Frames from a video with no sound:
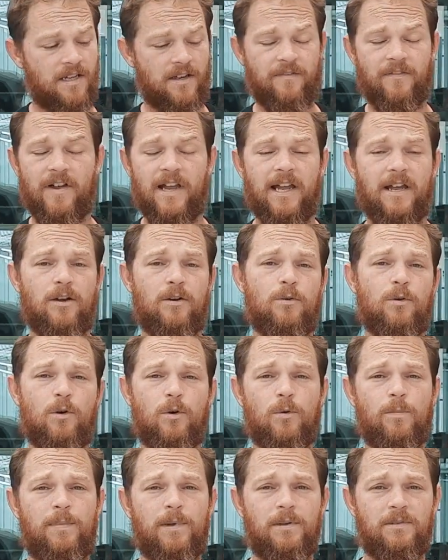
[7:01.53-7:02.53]
a veil
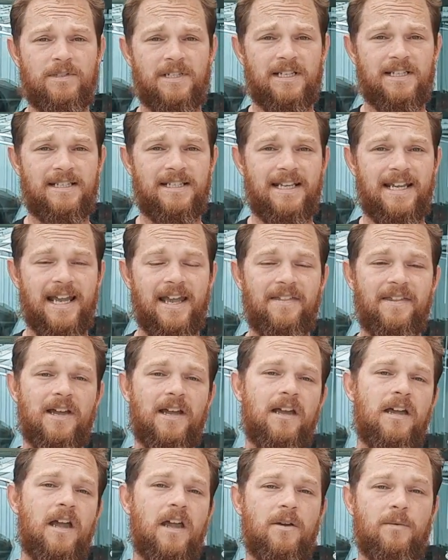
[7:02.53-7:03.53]
all built in
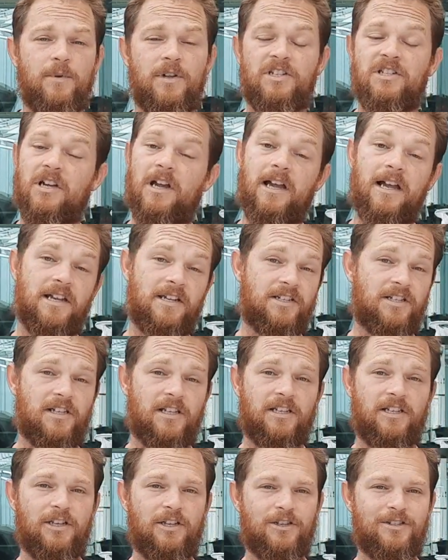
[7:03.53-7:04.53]
together, which I
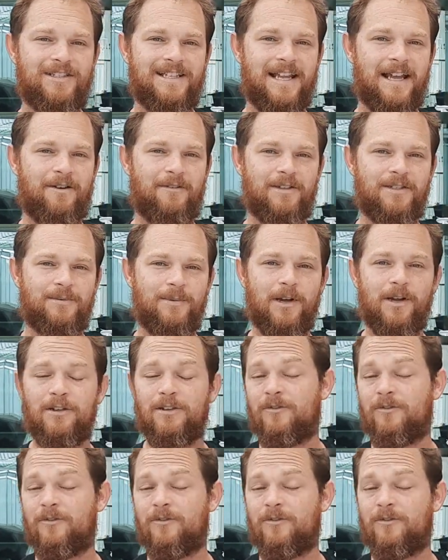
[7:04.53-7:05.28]
actually use now as well.